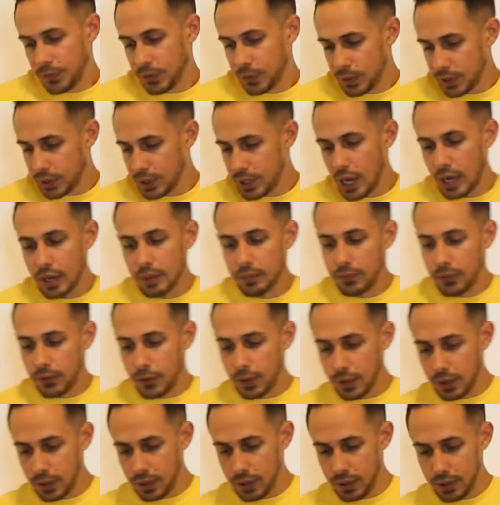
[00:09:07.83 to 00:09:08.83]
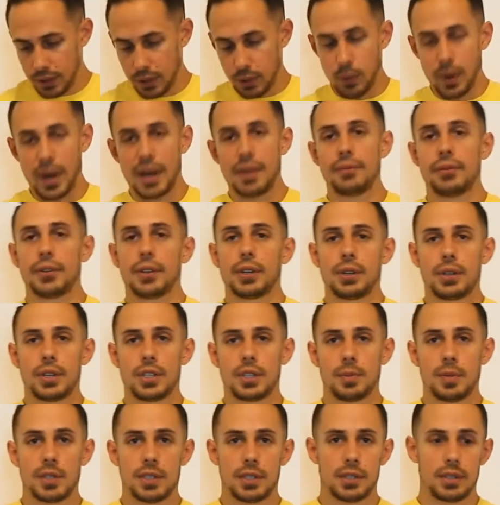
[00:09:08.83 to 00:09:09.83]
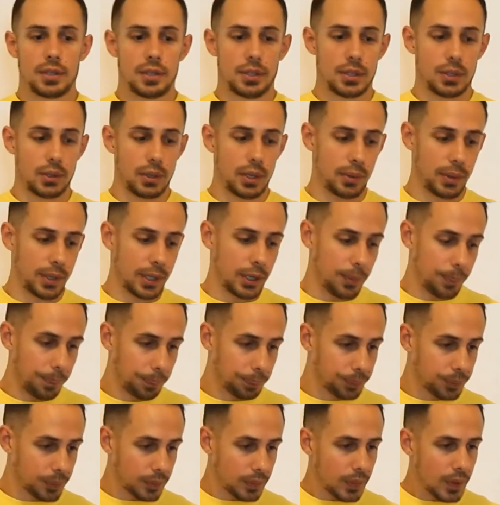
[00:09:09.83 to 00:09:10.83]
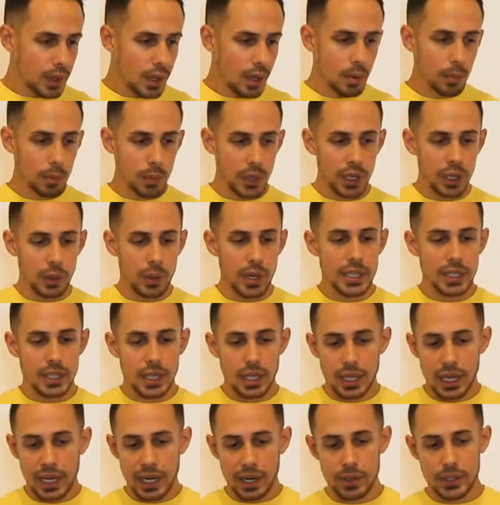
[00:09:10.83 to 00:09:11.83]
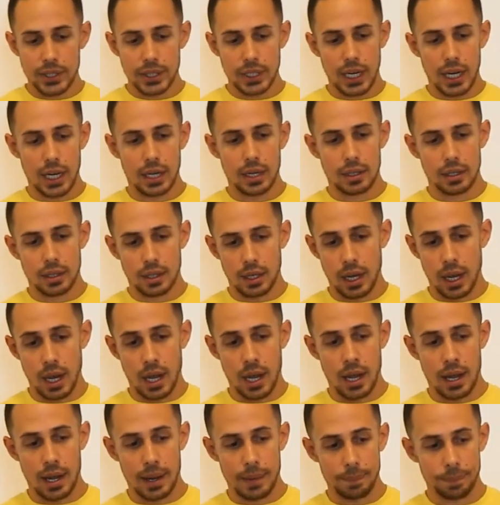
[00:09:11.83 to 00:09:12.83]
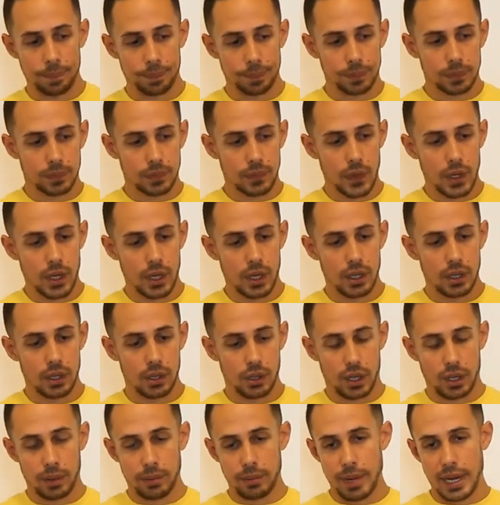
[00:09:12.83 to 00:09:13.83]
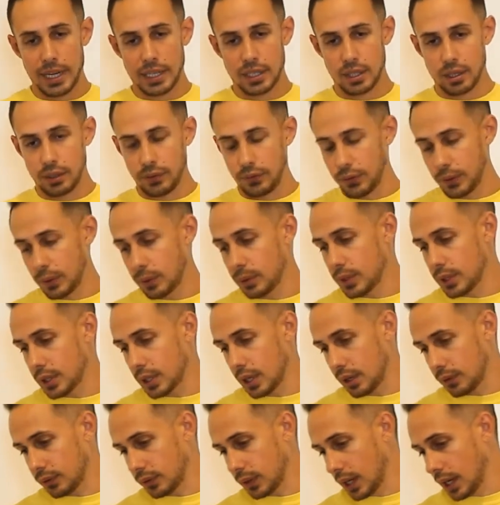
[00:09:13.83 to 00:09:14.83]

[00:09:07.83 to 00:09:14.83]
Got him for the wife for Christmas, so there we go. But anyways, like I was saying, you know, coming back to the food stuff,